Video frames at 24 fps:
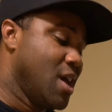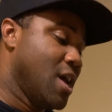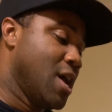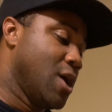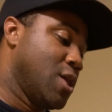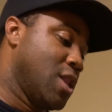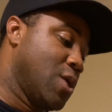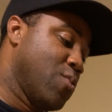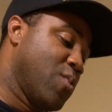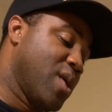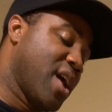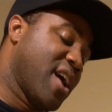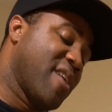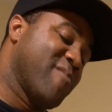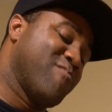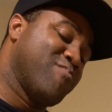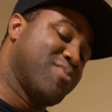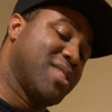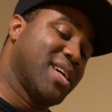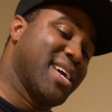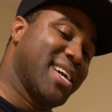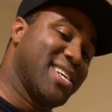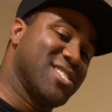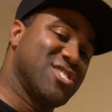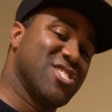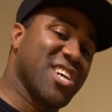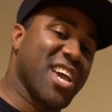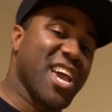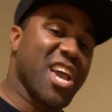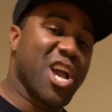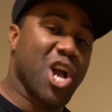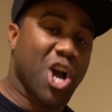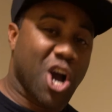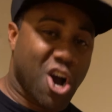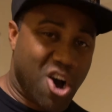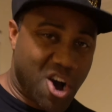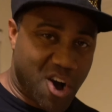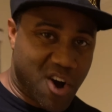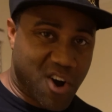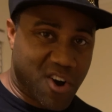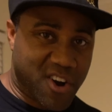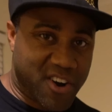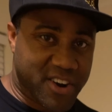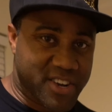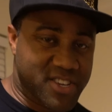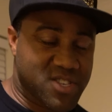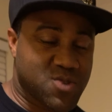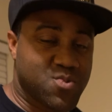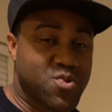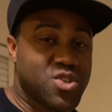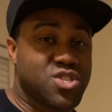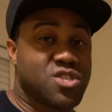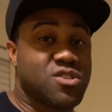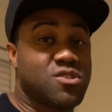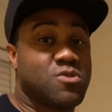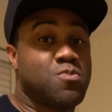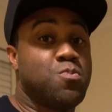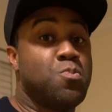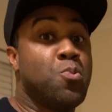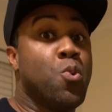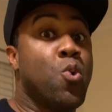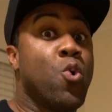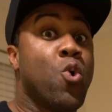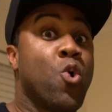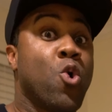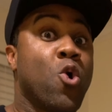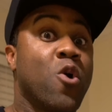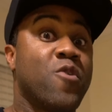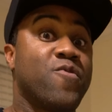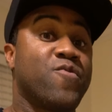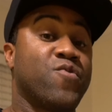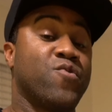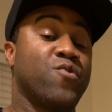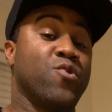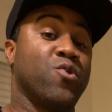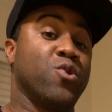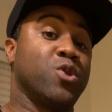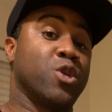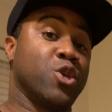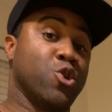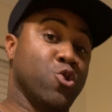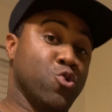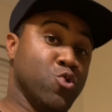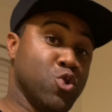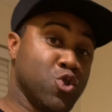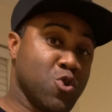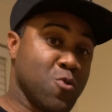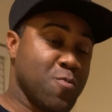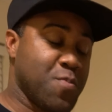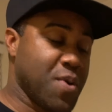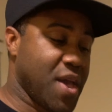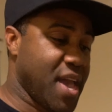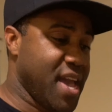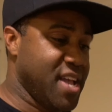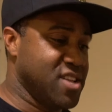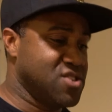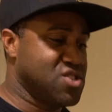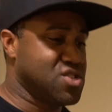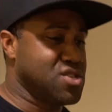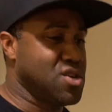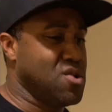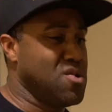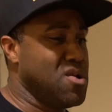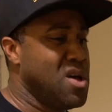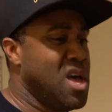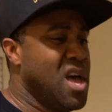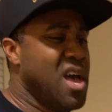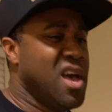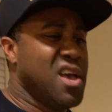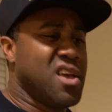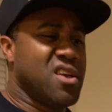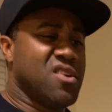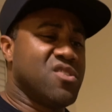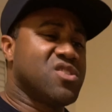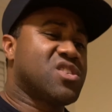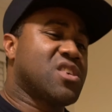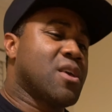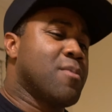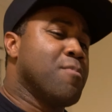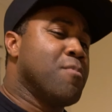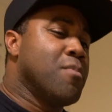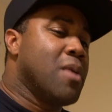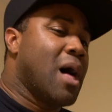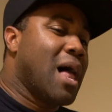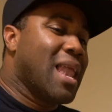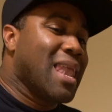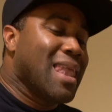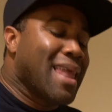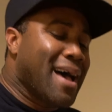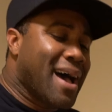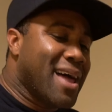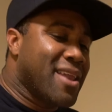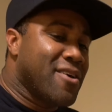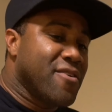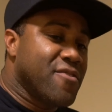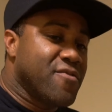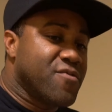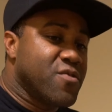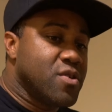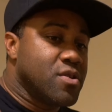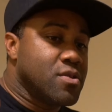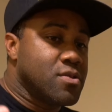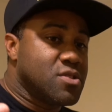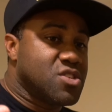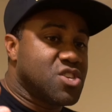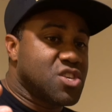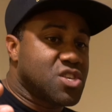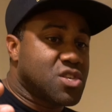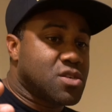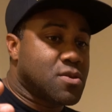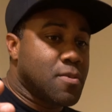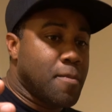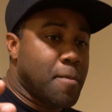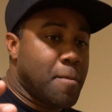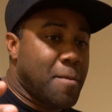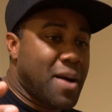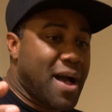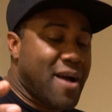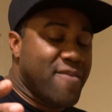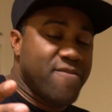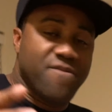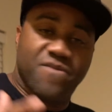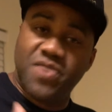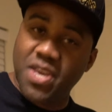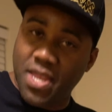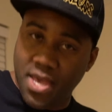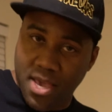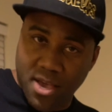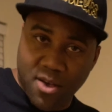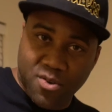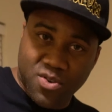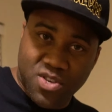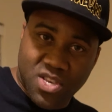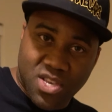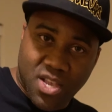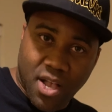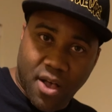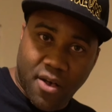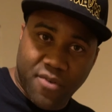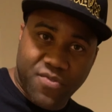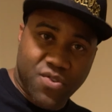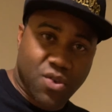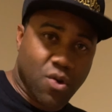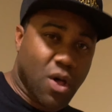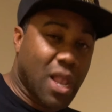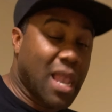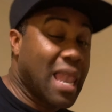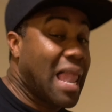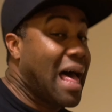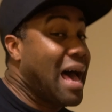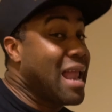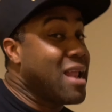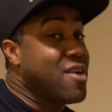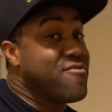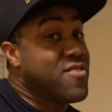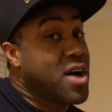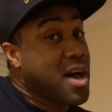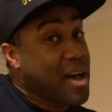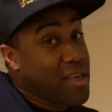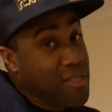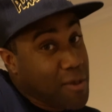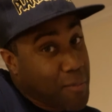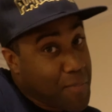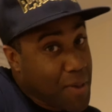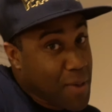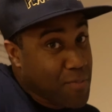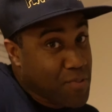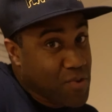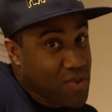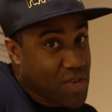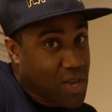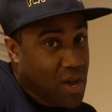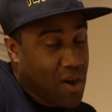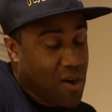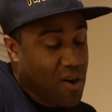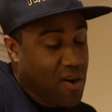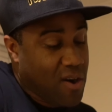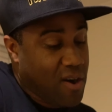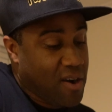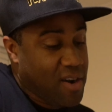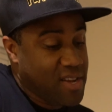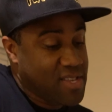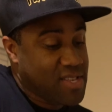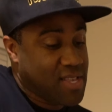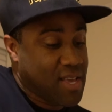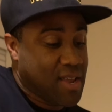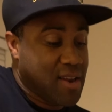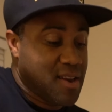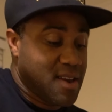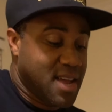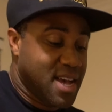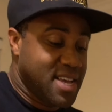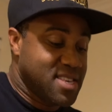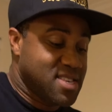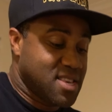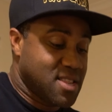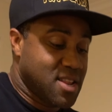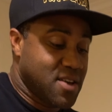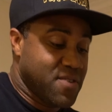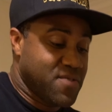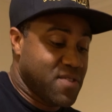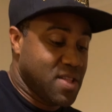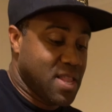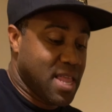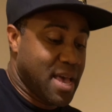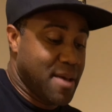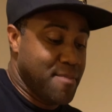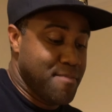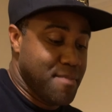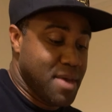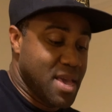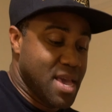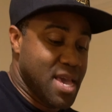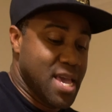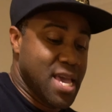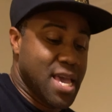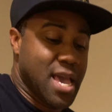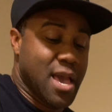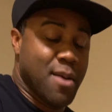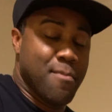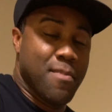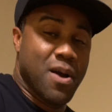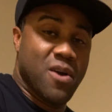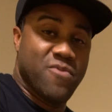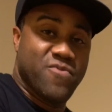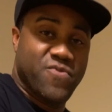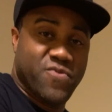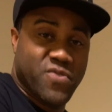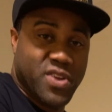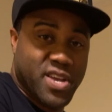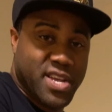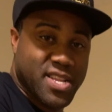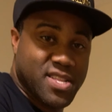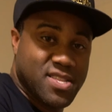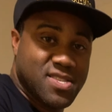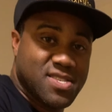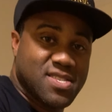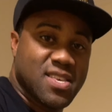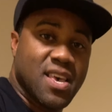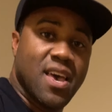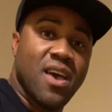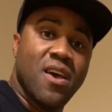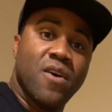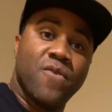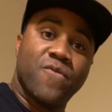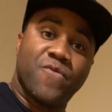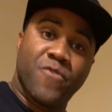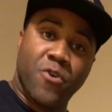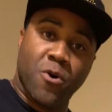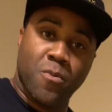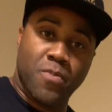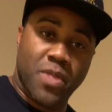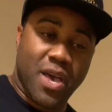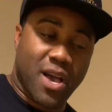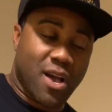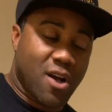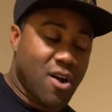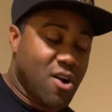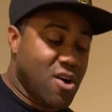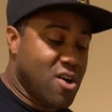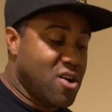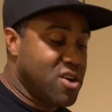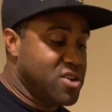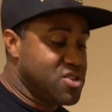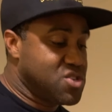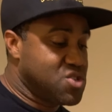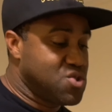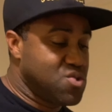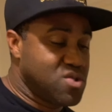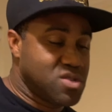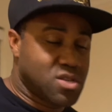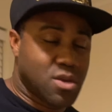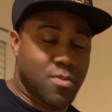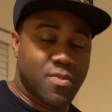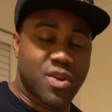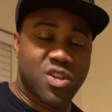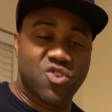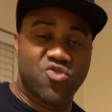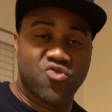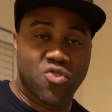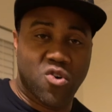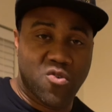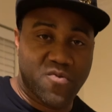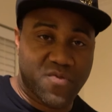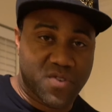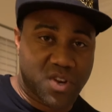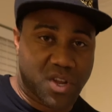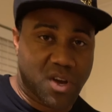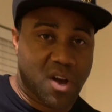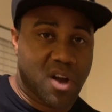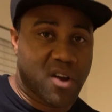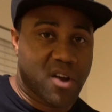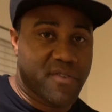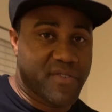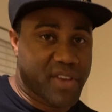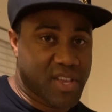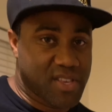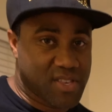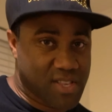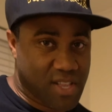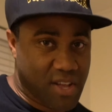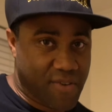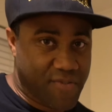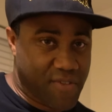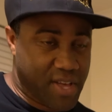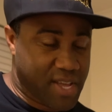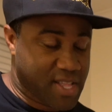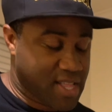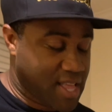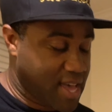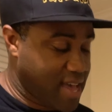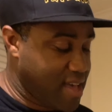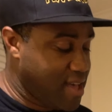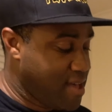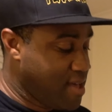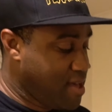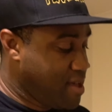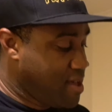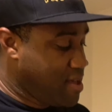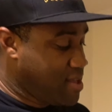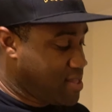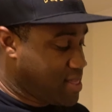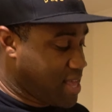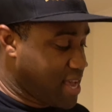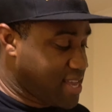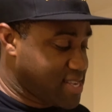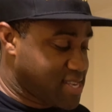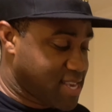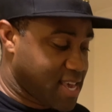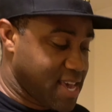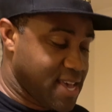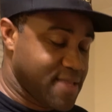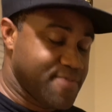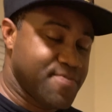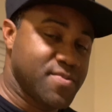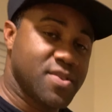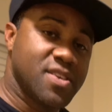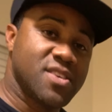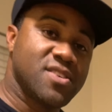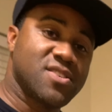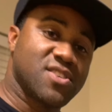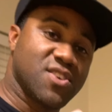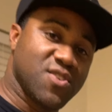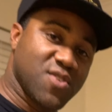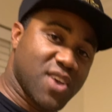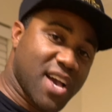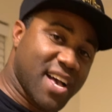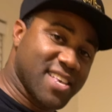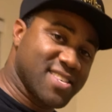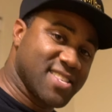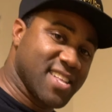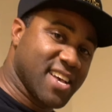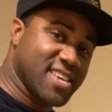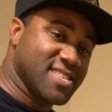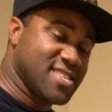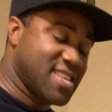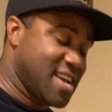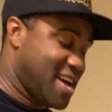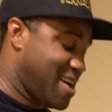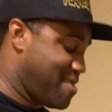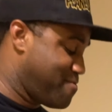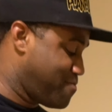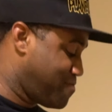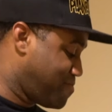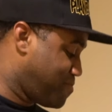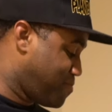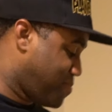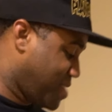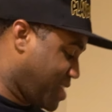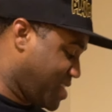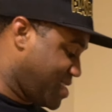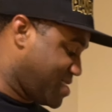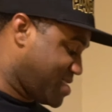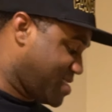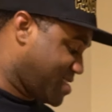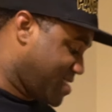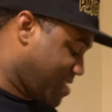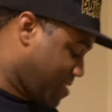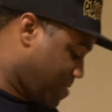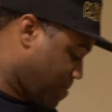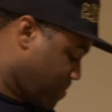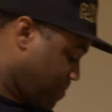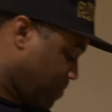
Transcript: And then we have Plain Jane Cars, which is more for the YouTube page. So you'll see a lot of just my video stuff. So a lot of other people's cars that are nice enough to let me and my friends film their cars, doing some of the drone photography and stuff like that. Thanks again. See you guys next time. Peace.